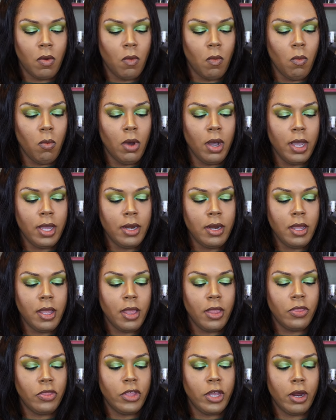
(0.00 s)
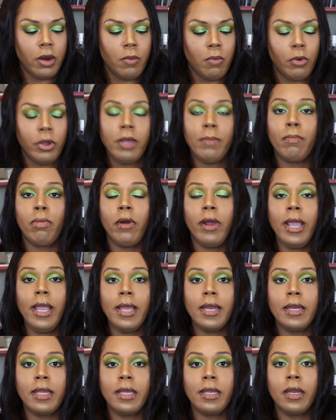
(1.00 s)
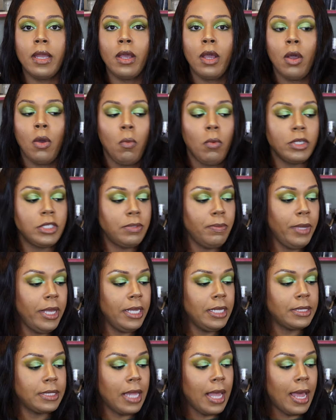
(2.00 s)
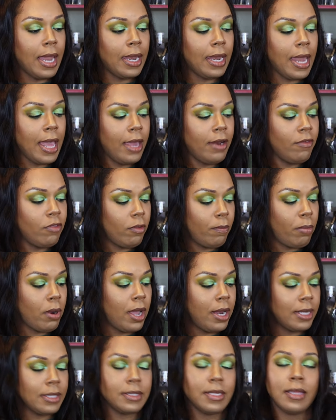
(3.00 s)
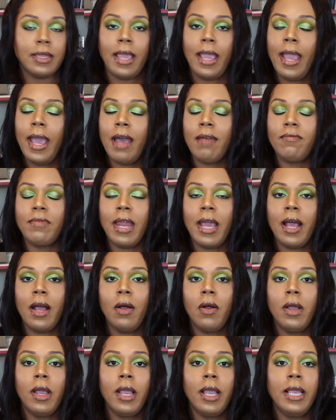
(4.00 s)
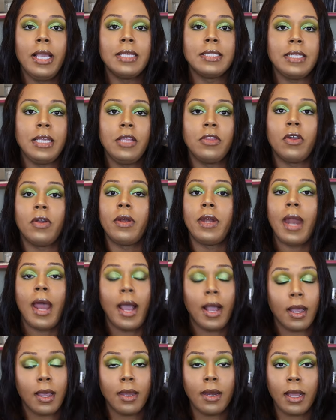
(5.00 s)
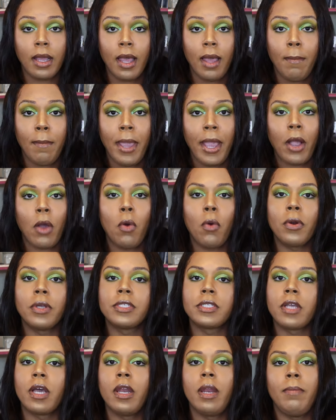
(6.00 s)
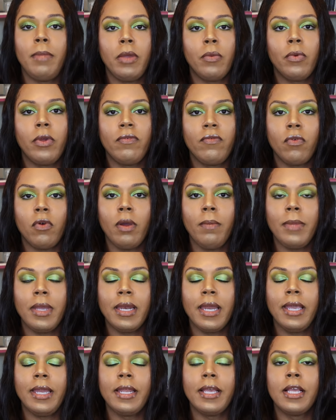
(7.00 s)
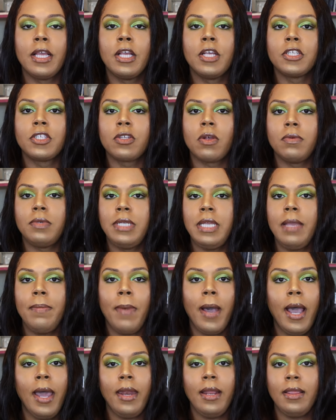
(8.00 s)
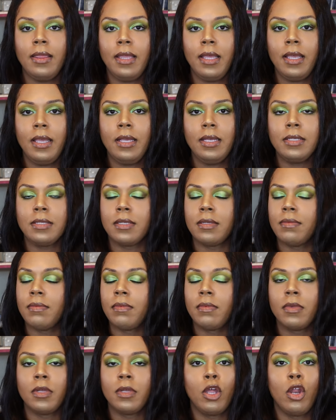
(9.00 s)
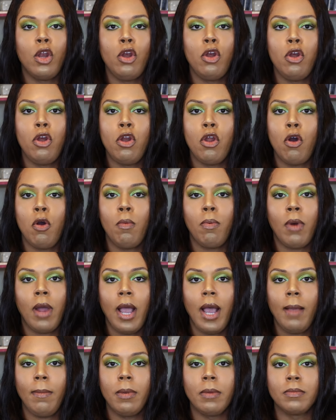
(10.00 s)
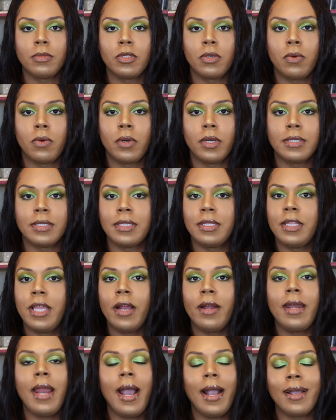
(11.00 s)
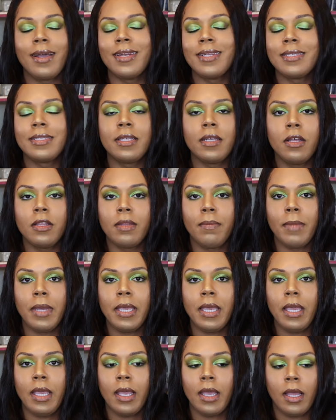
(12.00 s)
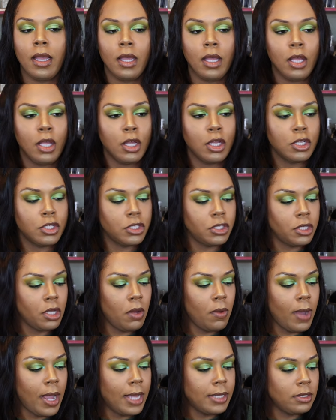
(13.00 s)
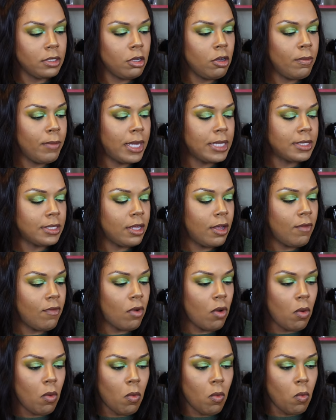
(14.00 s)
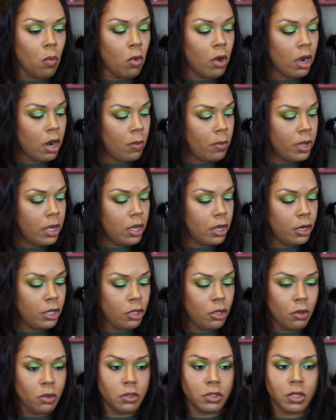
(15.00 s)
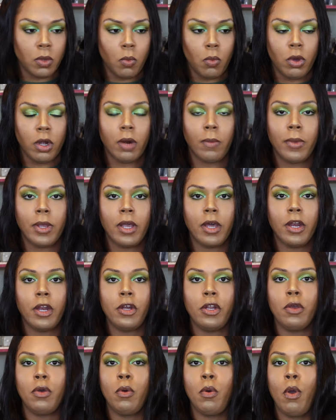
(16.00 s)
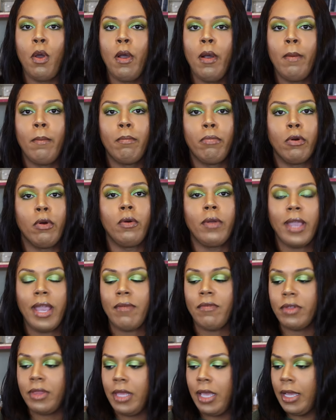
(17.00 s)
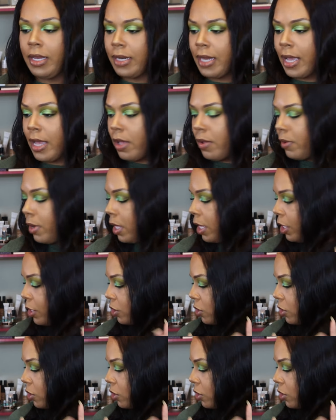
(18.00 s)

One, they're rebranded, which means a lot of the products that they have now is either not gonna come back or it's gonna be reformulated. So depotting these, no problem, Torrence. They're not gonna sell them again. So I told myself, what are we gonna use? What are we gonna do? Broke everything down.